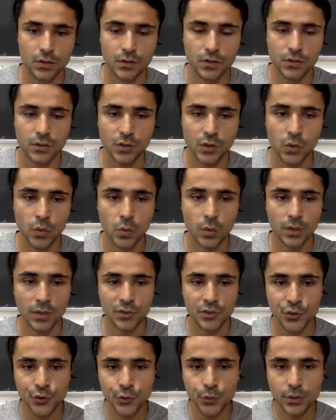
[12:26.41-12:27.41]
So a
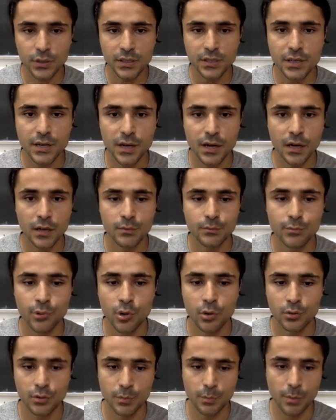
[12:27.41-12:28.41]
truly
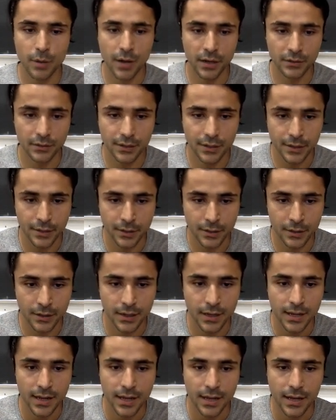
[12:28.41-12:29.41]
nonpolar bond here